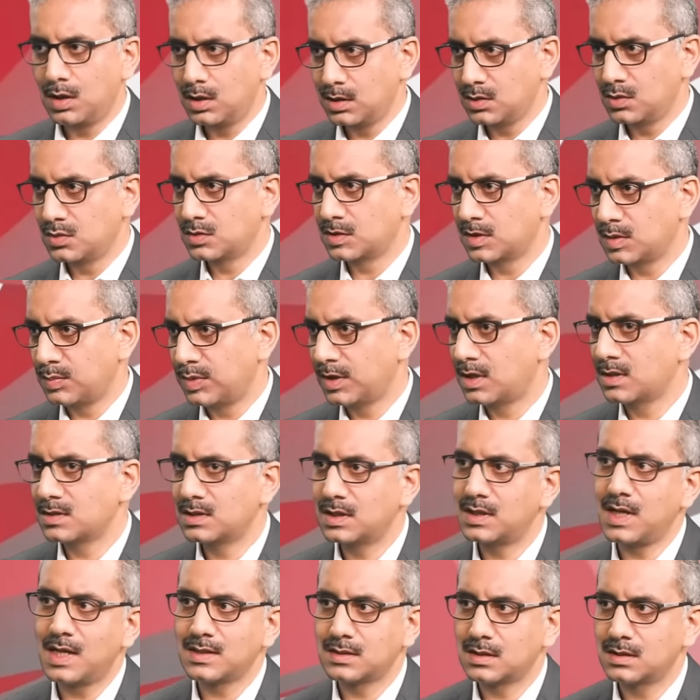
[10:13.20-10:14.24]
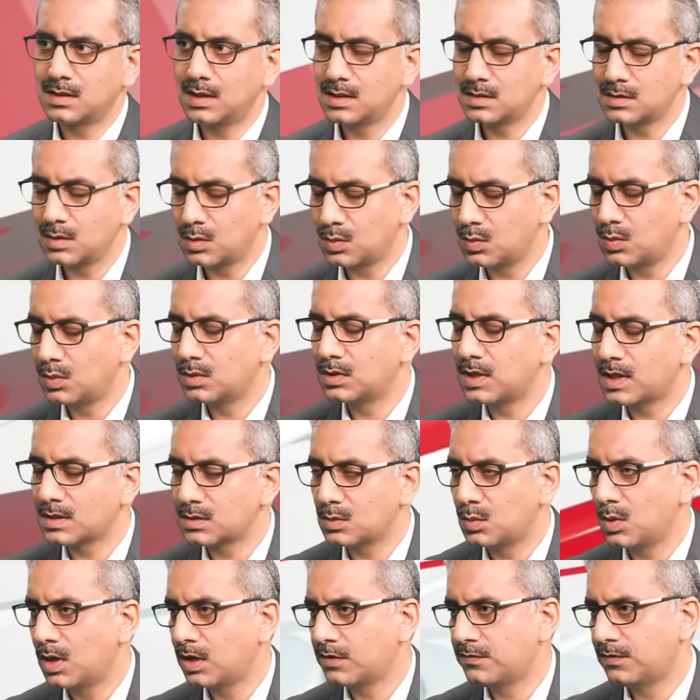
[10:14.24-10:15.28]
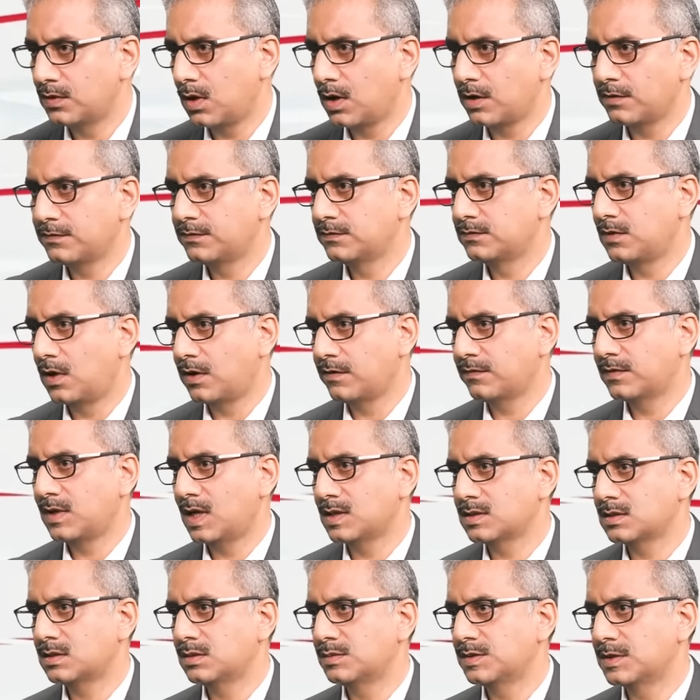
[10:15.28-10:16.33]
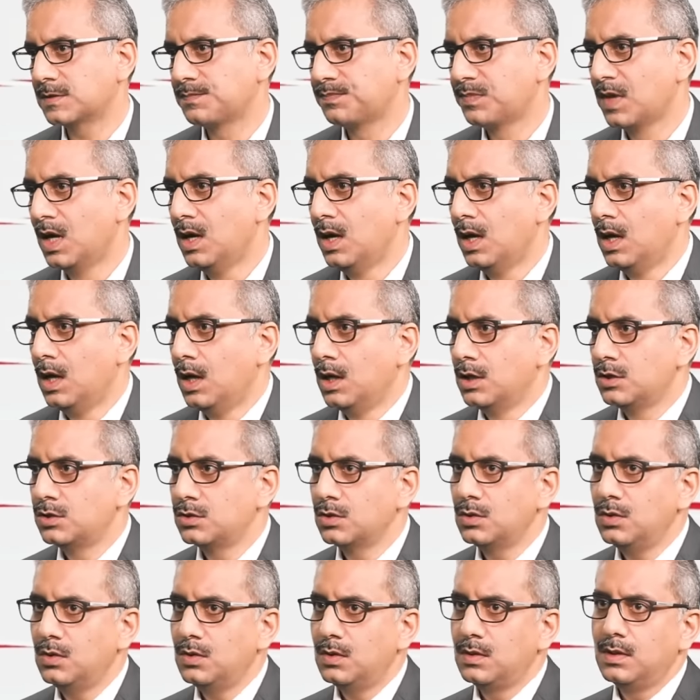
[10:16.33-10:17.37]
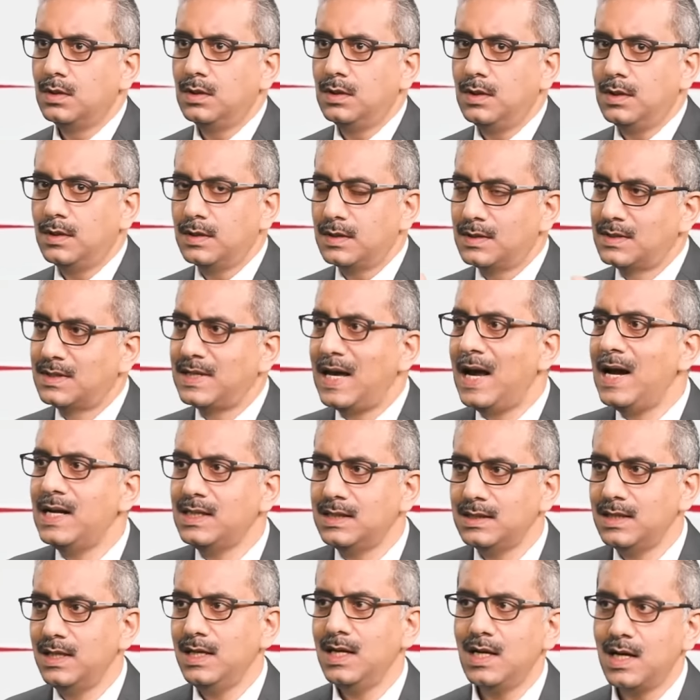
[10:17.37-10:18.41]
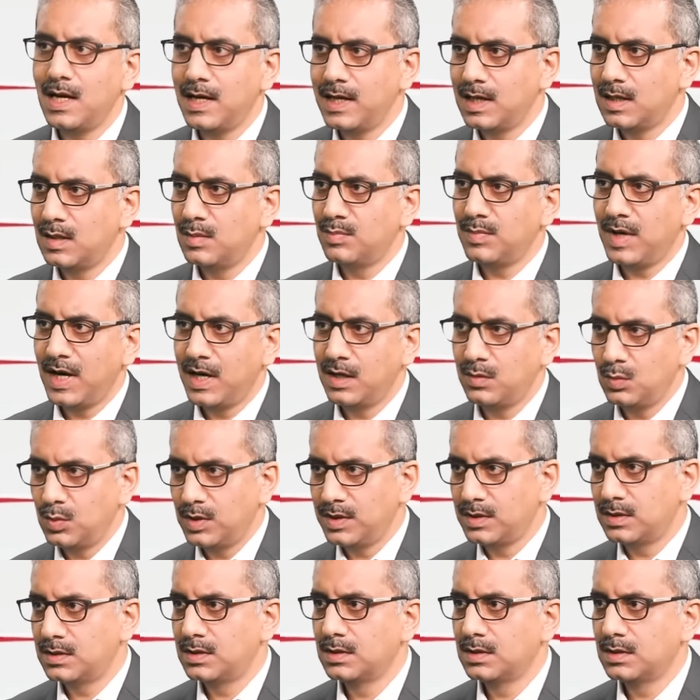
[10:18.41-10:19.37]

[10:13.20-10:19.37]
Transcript: use it, because it doesn't work for a lot of customers. So that AI combined with